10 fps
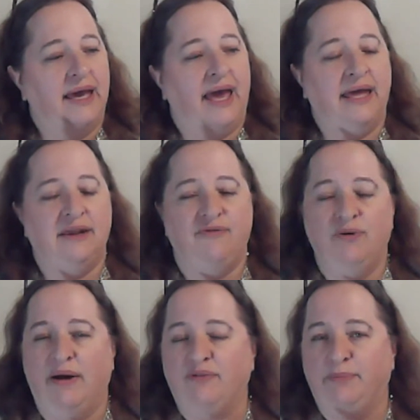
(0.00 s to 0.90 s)
And if
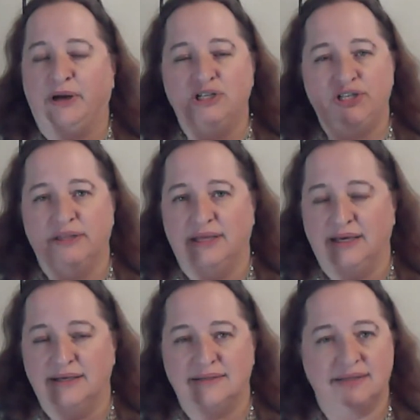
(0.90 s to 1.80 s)
you have a bunch of
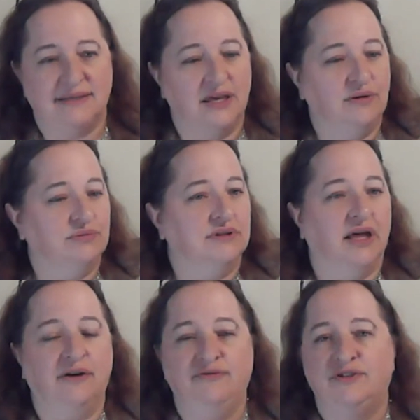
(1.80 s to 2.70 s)
these, let's say you
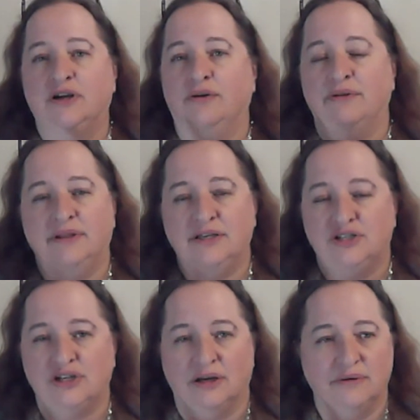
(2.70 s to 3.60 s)
love to go to these
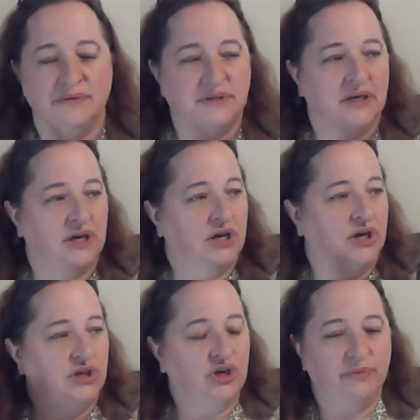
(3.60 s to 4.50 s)
shows,
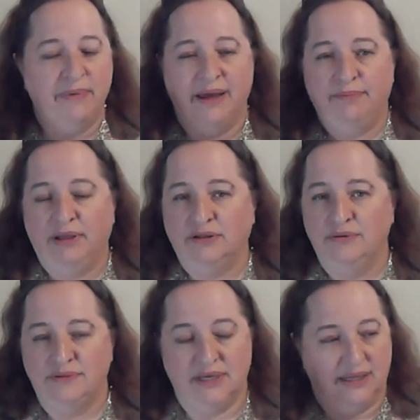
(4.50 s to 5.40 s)
you might be
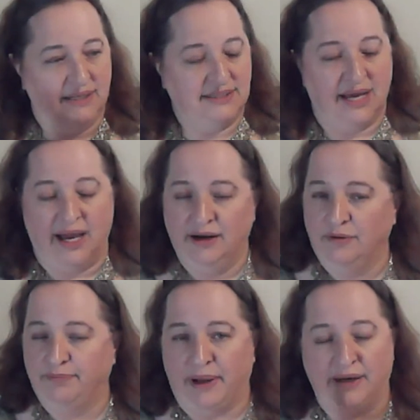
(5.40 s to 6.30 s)
losing an
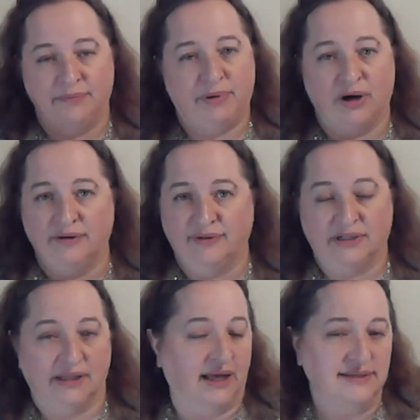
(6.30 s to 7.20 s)
entire bottom part of a
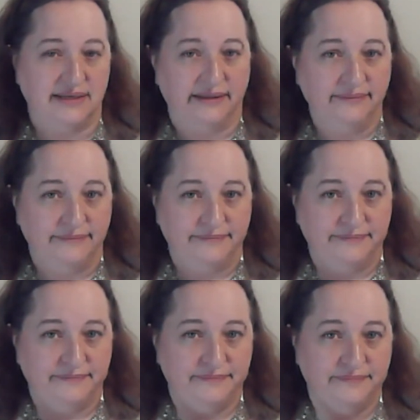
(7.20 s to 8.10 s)
closet
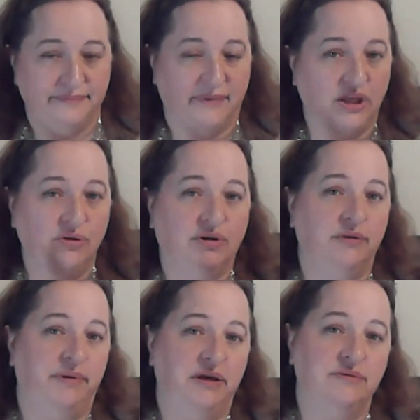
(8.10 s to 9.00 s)
that you
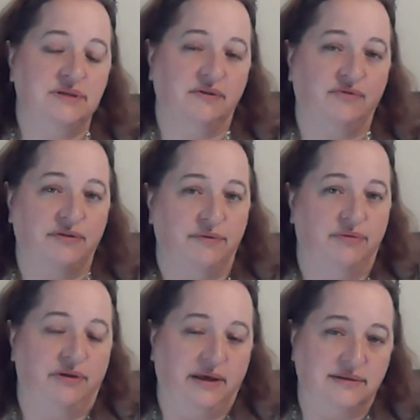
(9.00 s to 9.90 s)
could be using for other
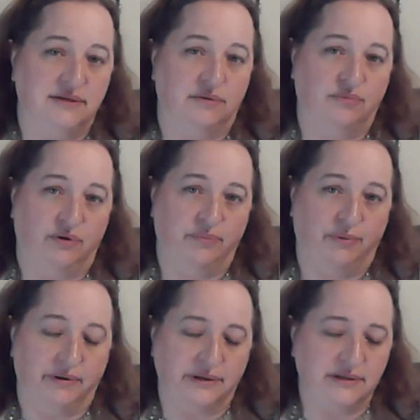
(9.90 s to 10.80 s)
things that are more
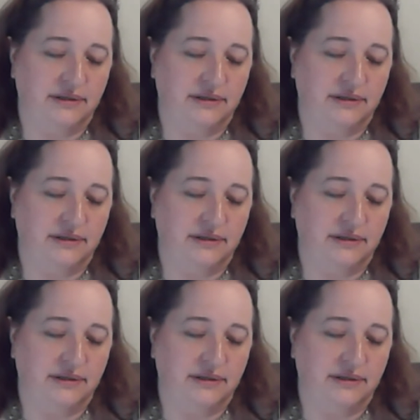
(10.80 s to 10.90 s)
important.